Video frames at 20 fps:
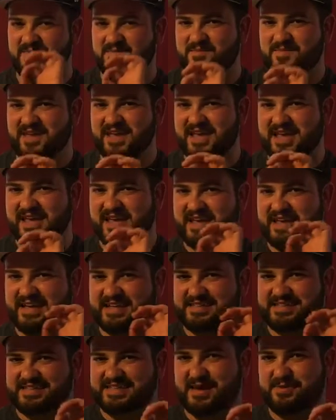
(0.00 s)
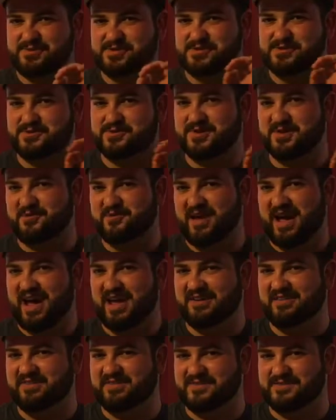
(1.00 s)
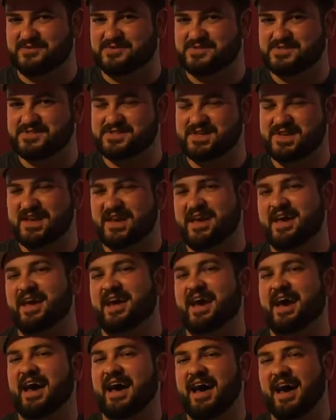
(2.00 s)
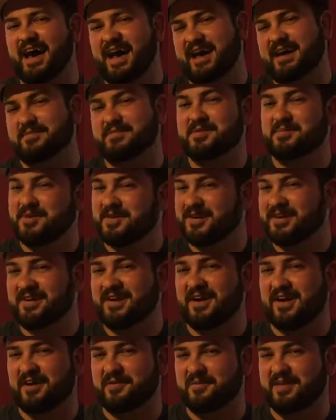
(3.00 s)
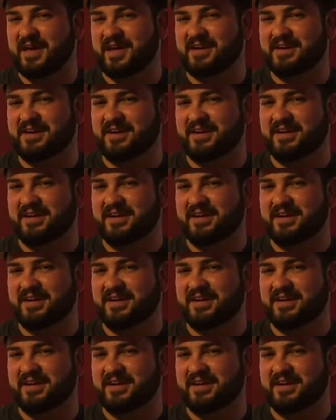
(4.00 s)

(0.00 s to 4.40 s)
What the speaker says: Be exceptional and rad dudes. I am the Bearded Con Man.